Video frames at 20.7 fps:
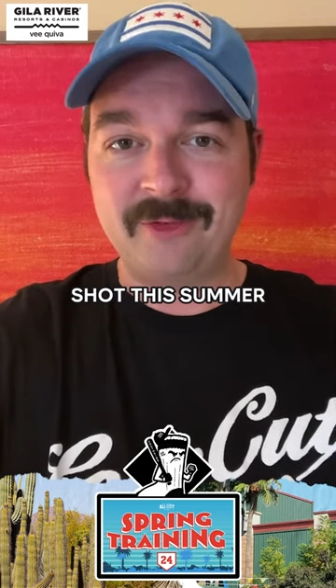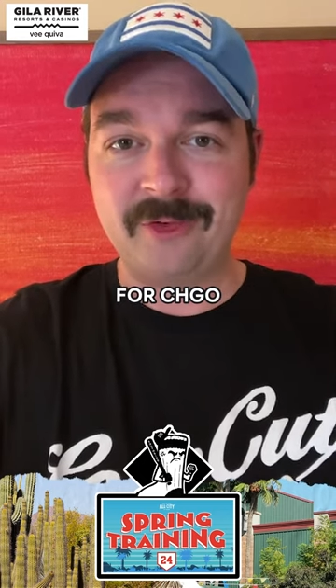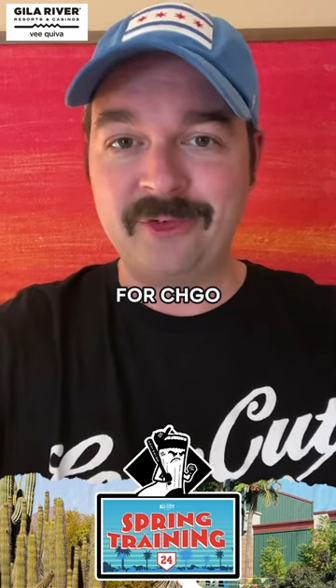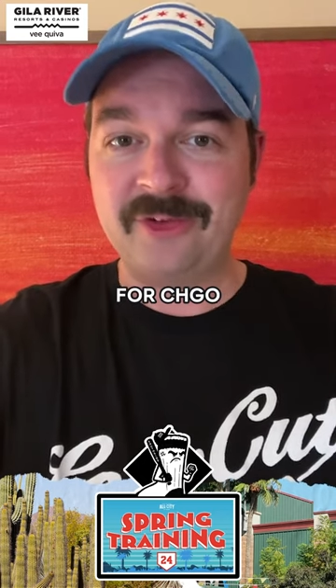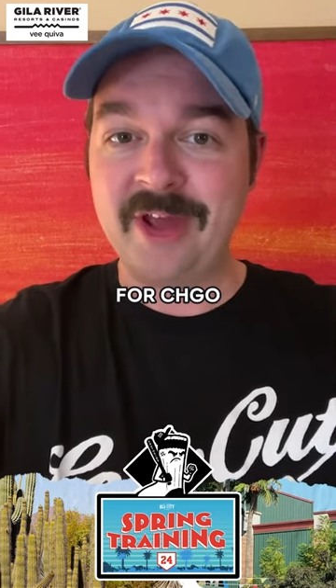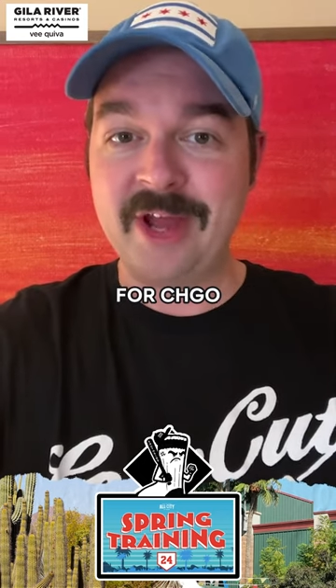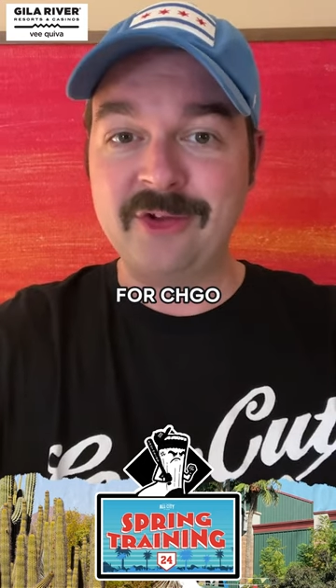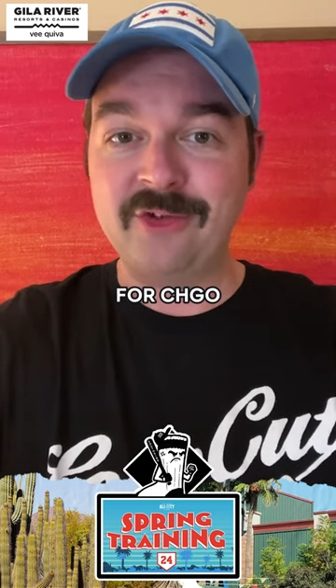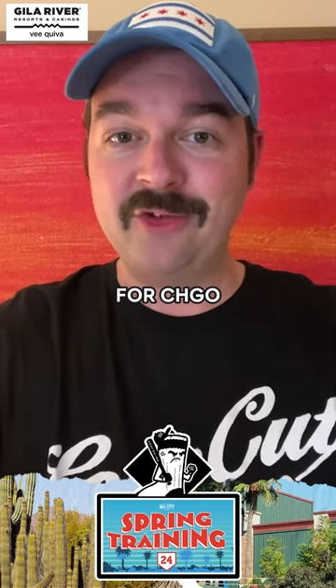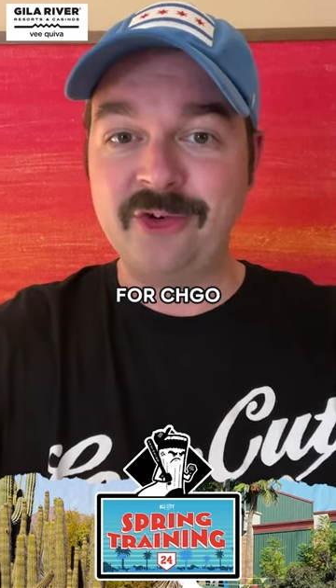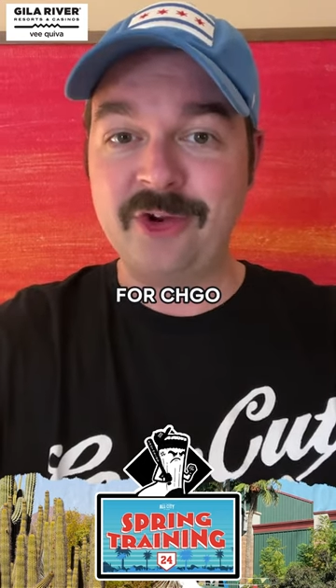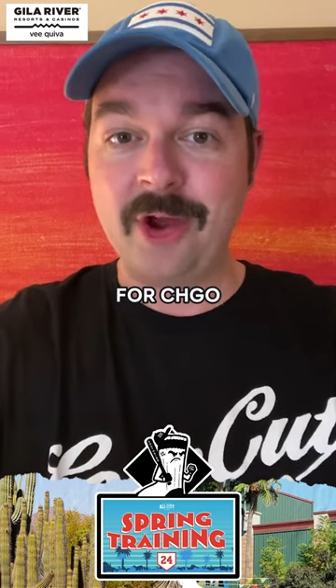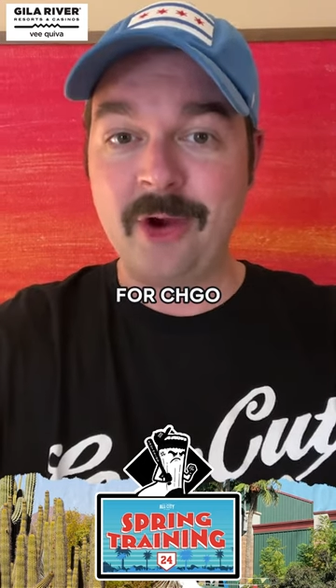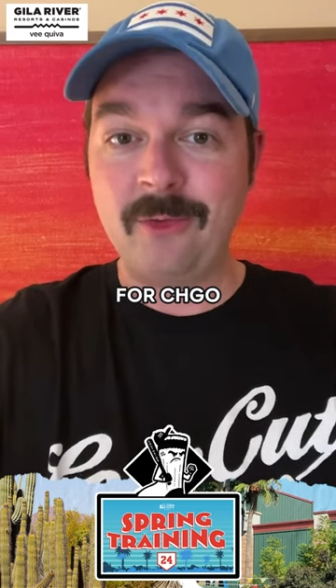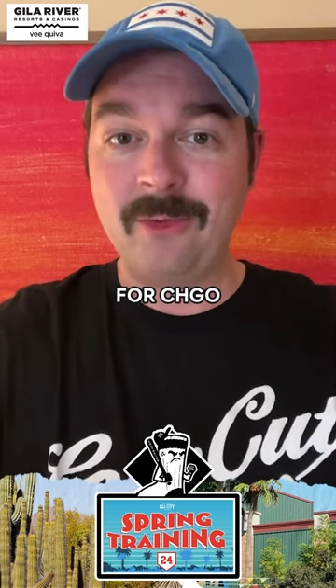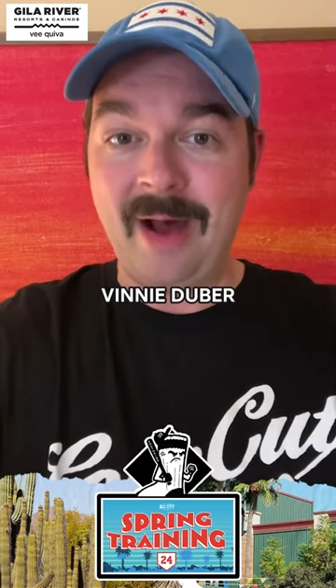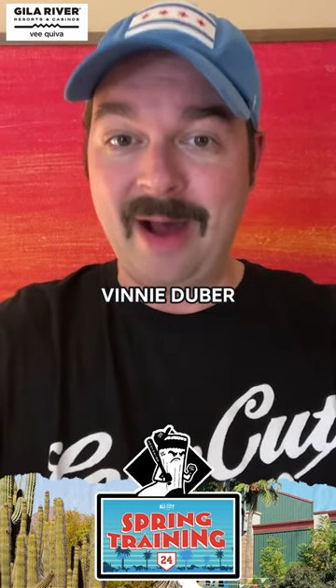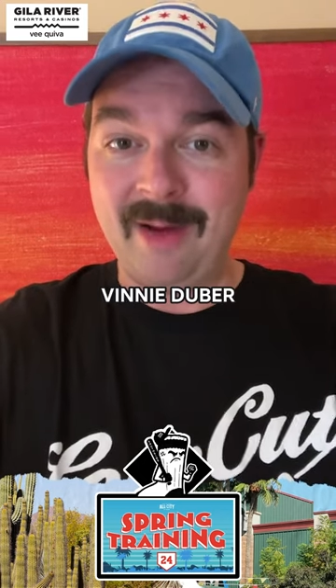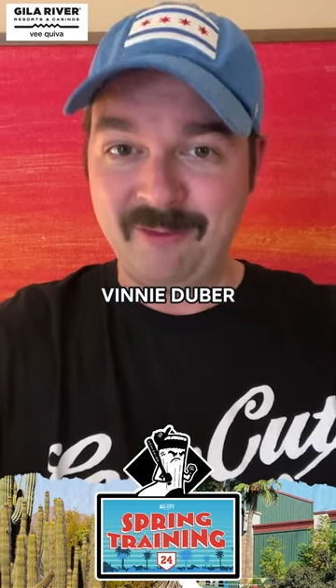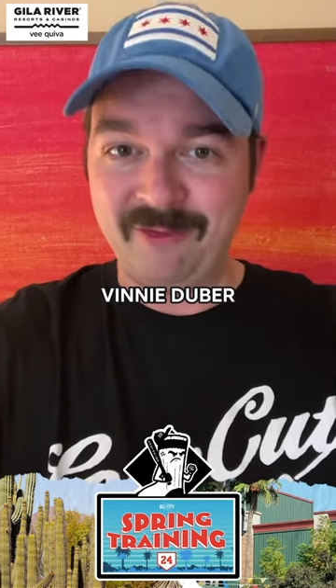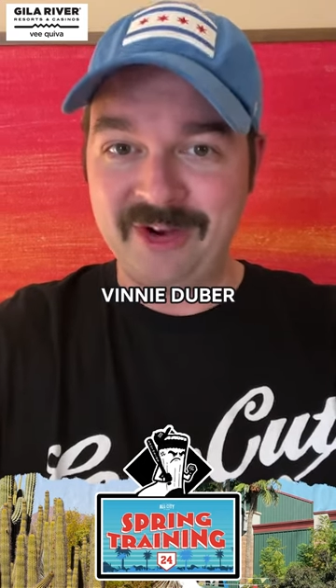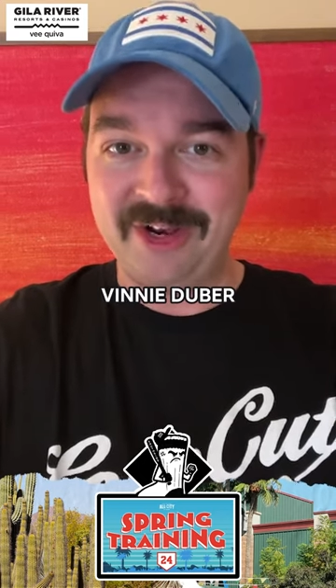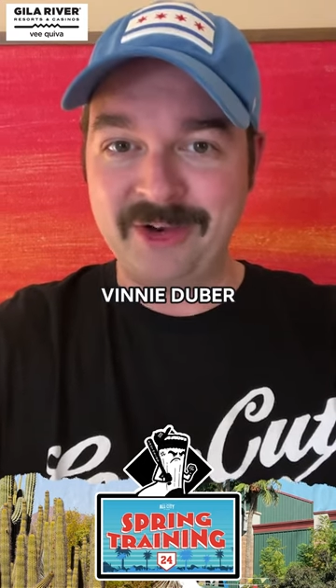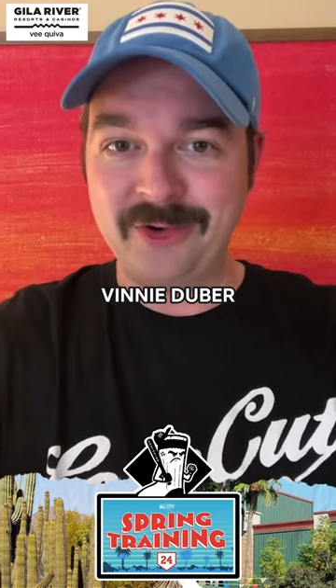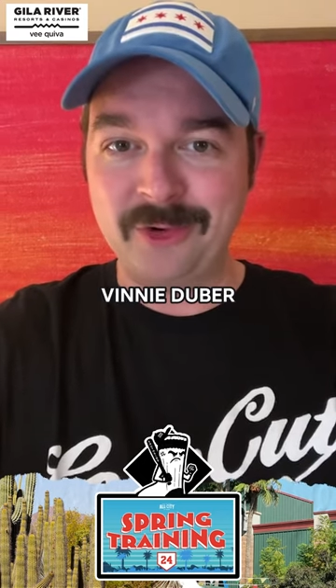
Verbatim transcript: For CHGO, I'm Vinnie